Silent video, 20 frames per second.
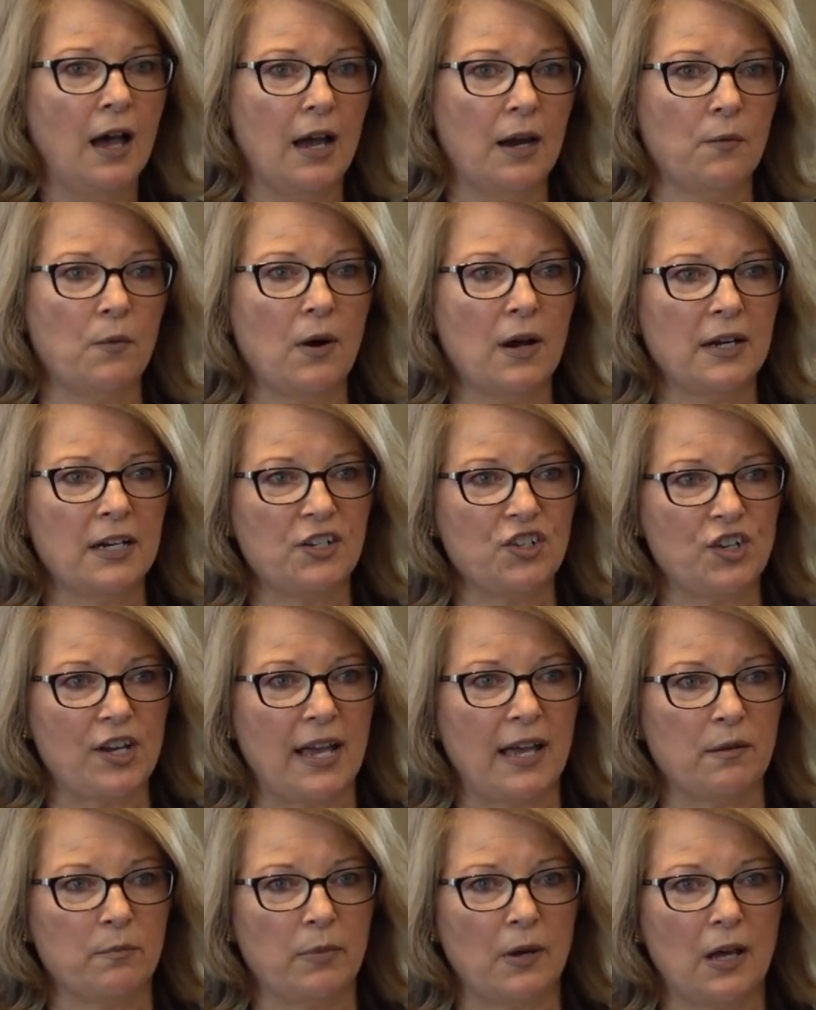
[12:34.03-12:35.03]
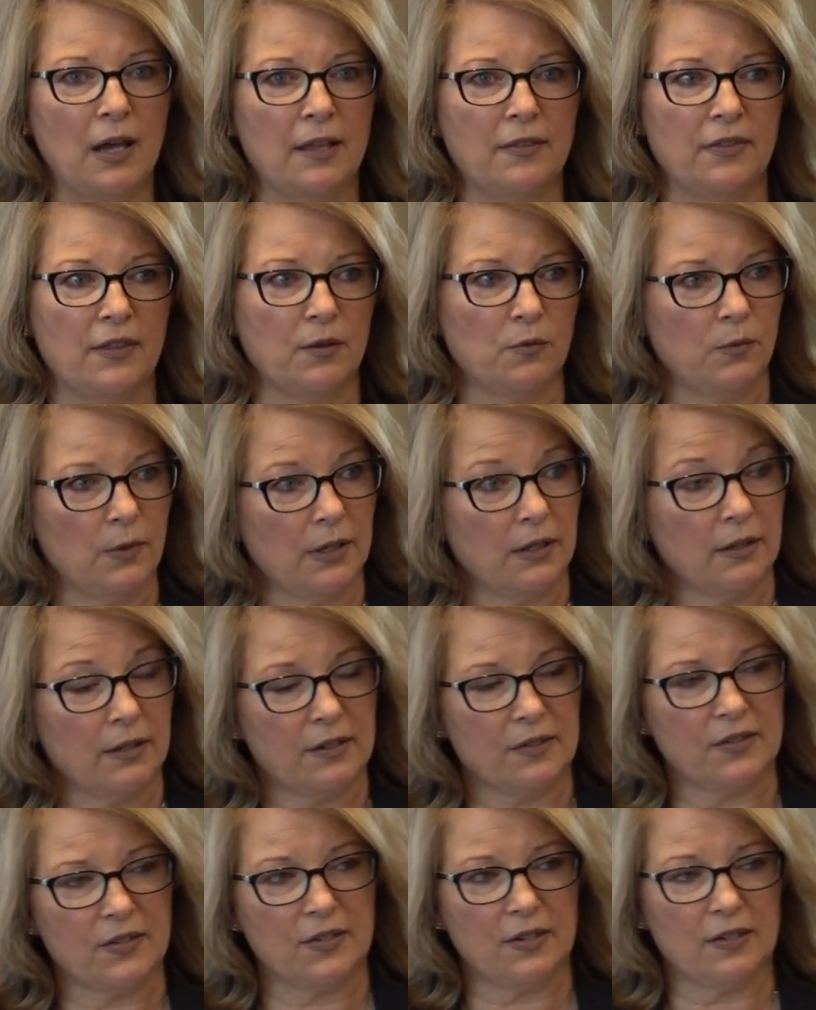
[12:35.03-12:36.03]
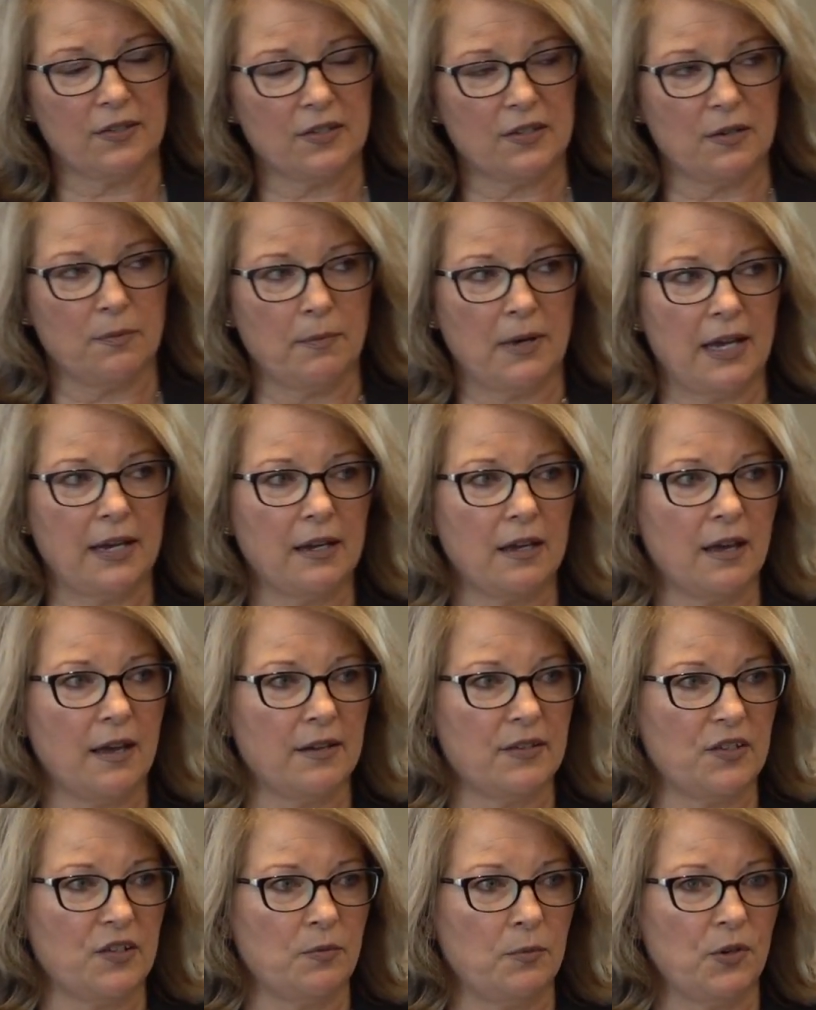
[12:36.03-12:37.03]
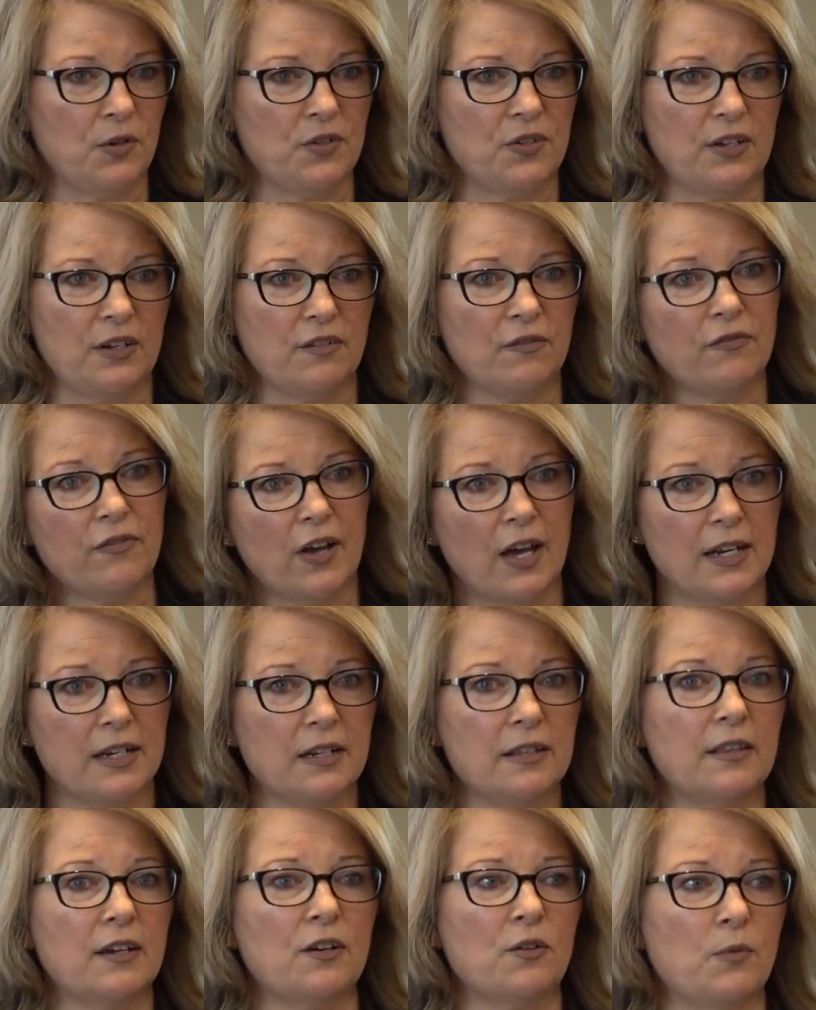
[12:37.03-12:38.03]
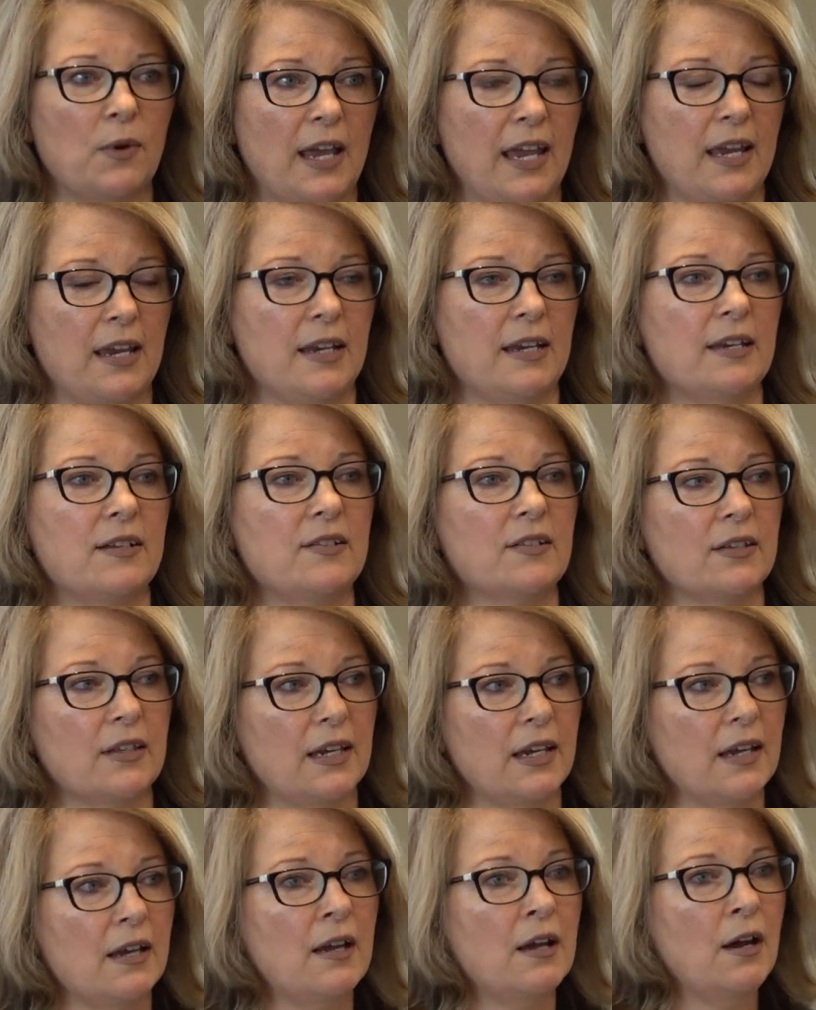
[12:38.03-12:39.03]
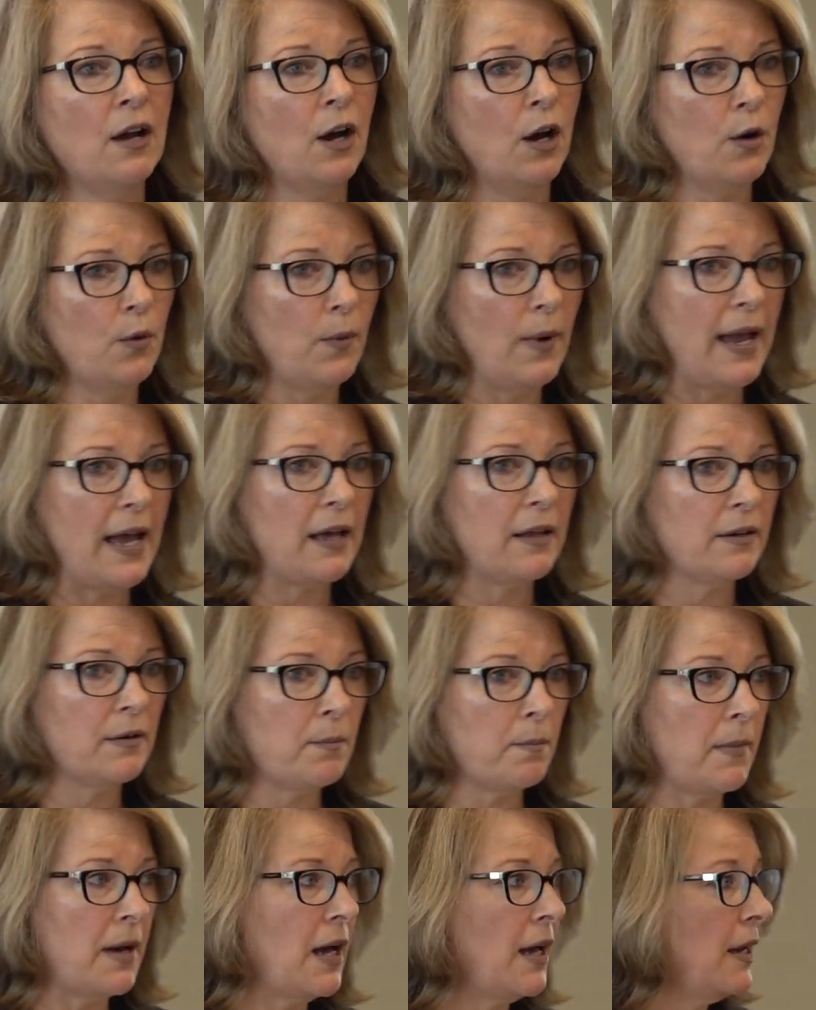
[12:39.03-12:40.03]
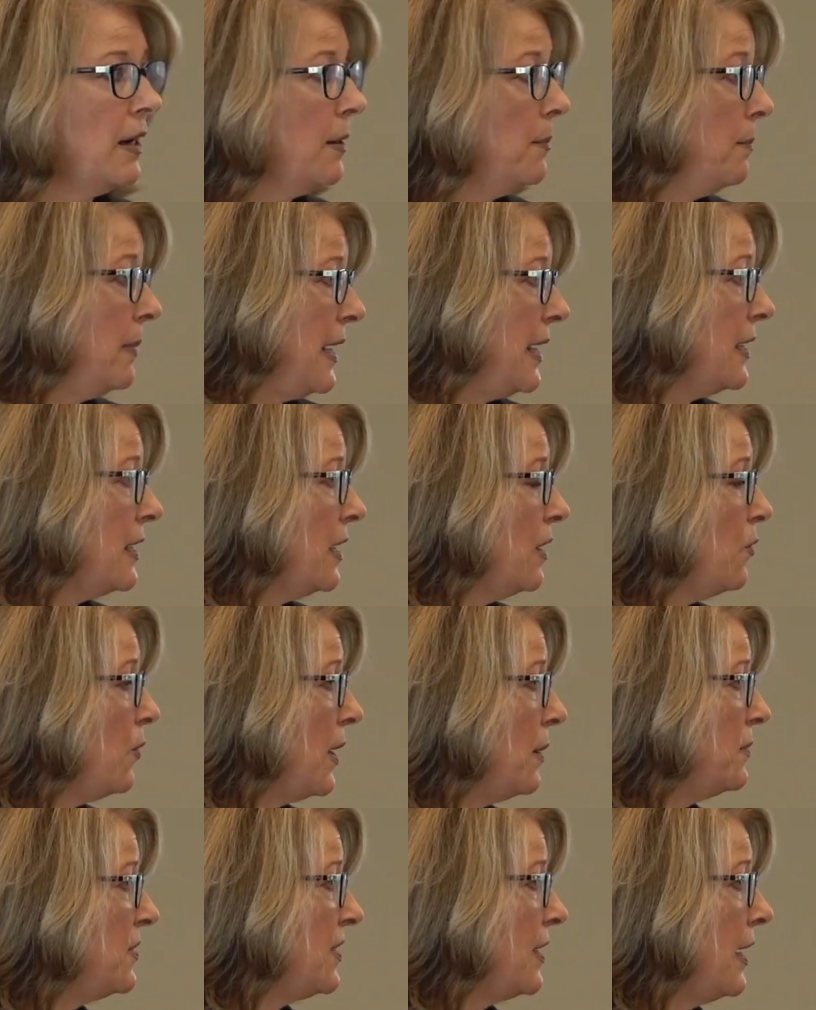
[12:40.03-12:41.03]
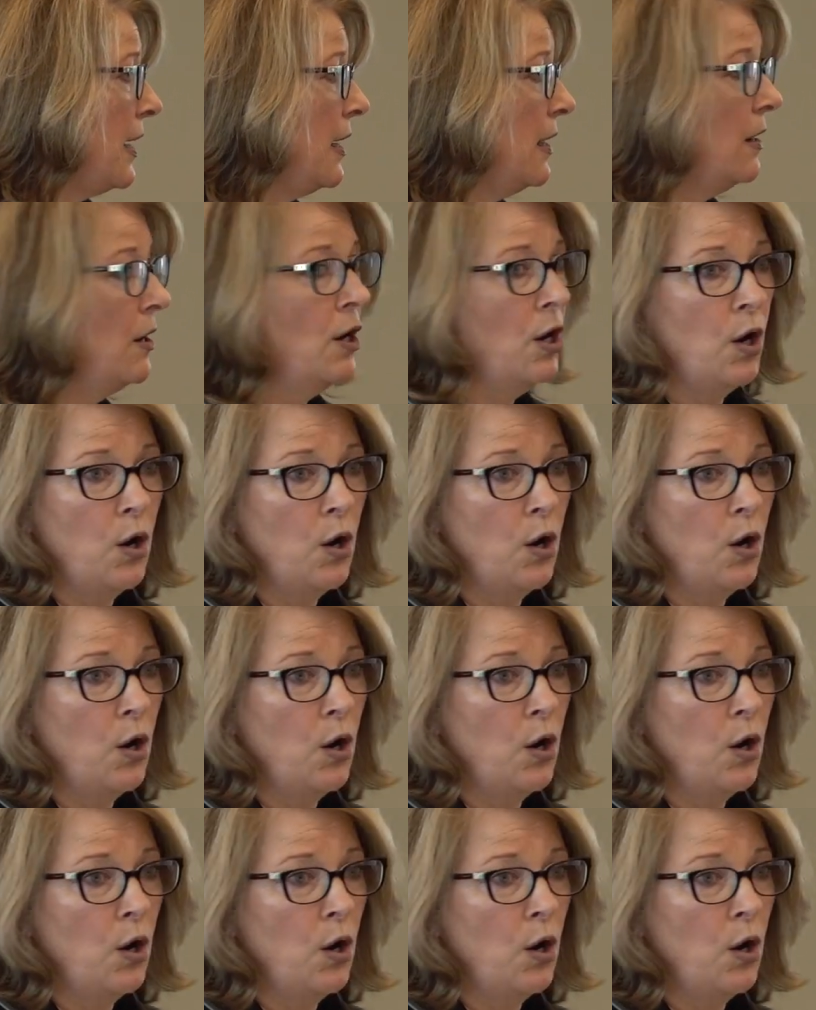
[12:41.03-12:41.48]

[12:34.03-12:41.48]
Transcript: I want a chatbot that will assist my customers in finding their way easily around my banking website,